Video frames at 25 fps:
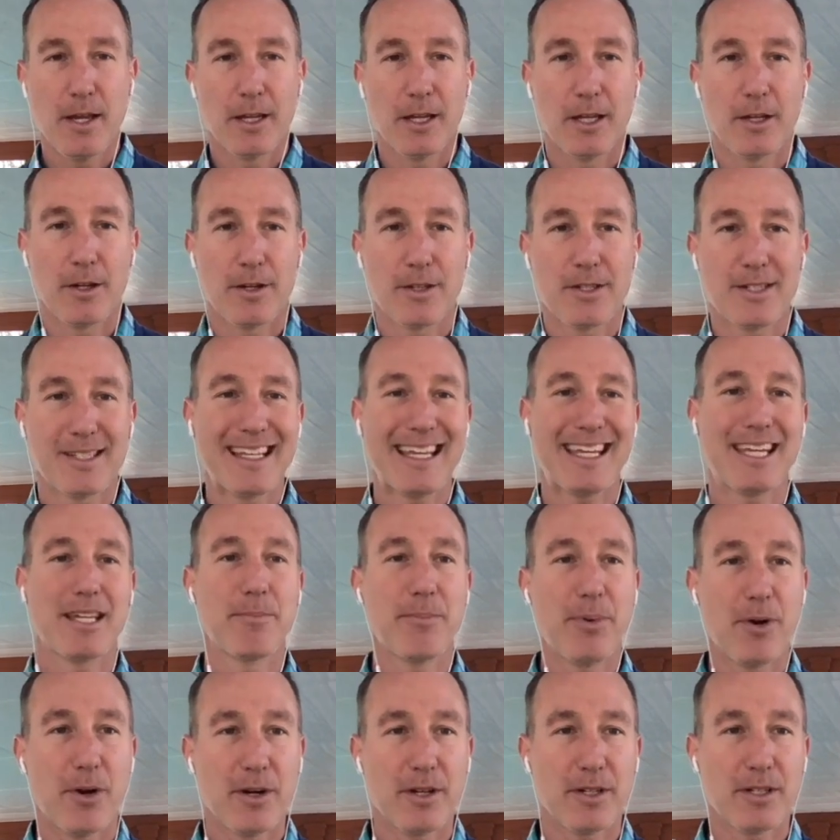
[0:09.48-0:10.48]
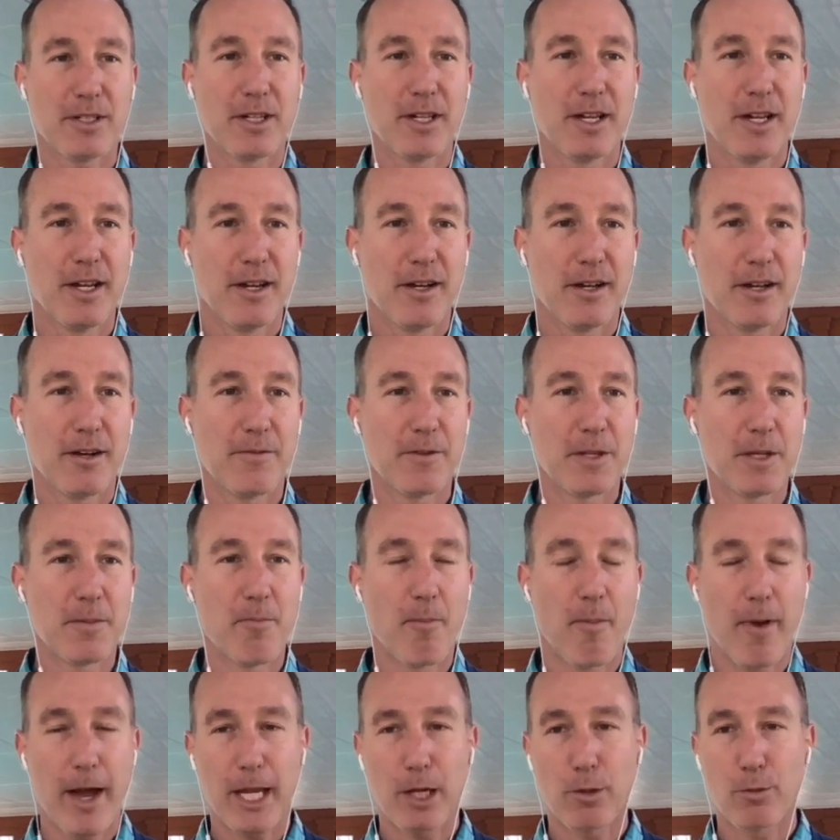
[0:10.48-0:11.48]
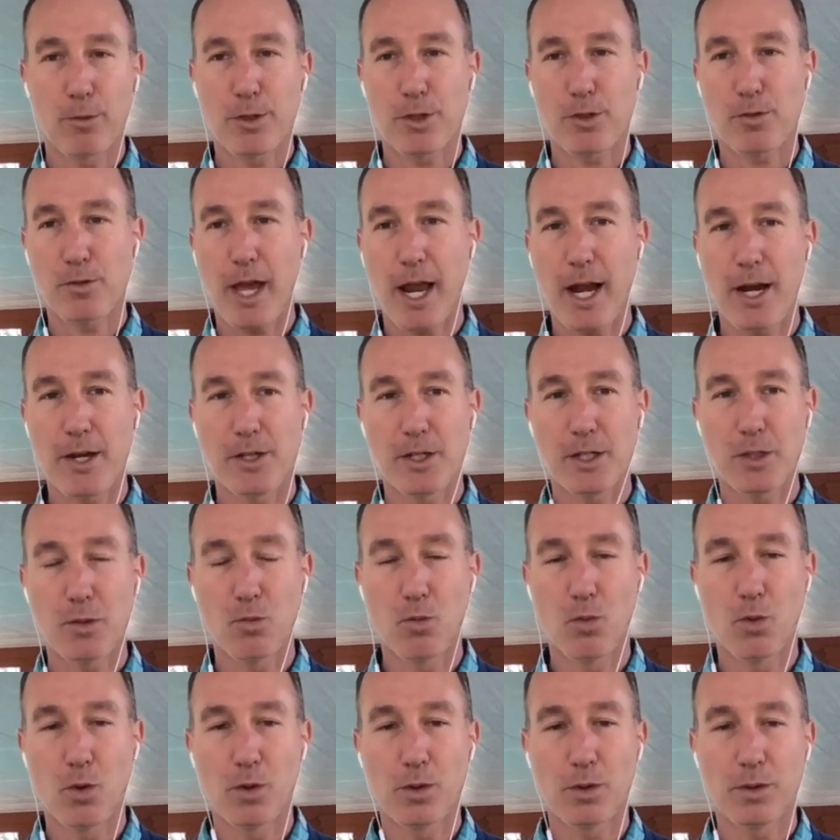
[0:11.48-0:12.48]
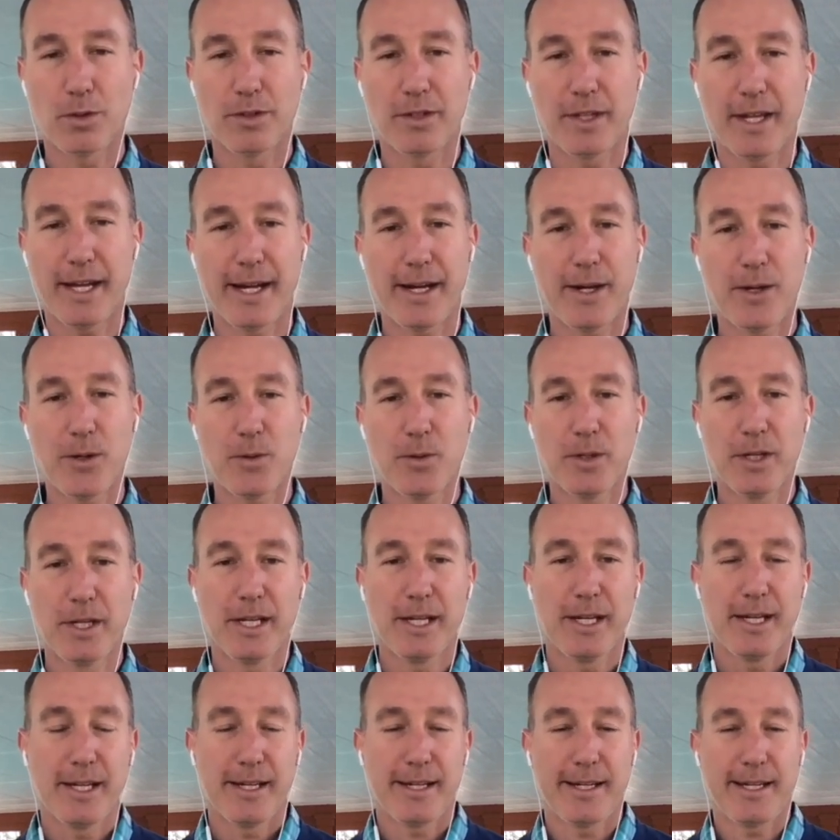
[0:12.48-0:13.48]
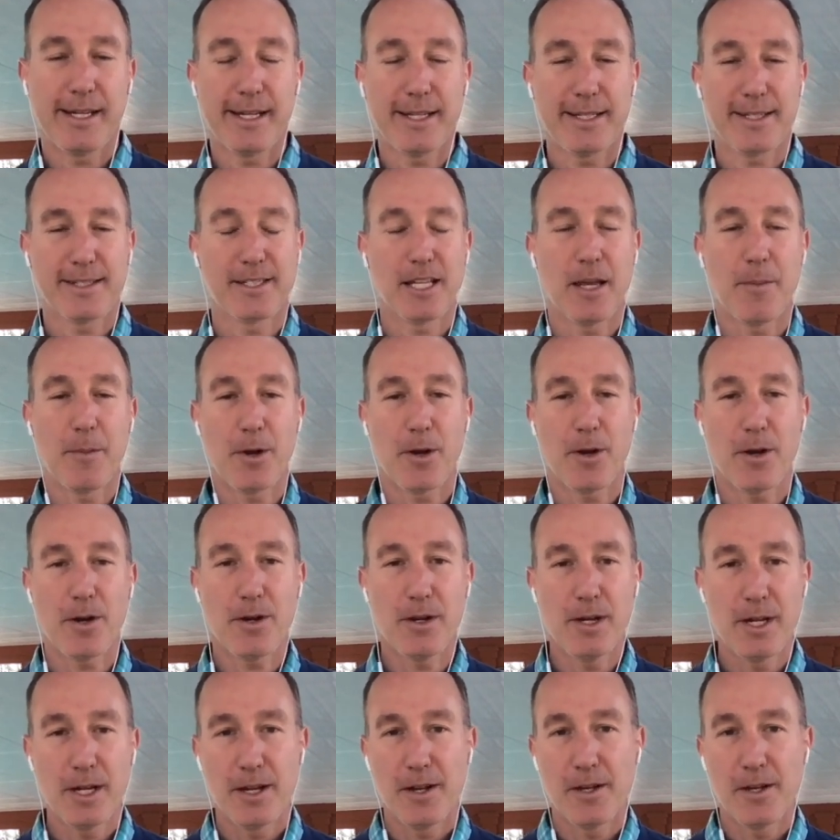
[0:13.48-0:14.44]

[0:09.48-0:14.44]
in our second part of the MicroStrategy World Now seminar.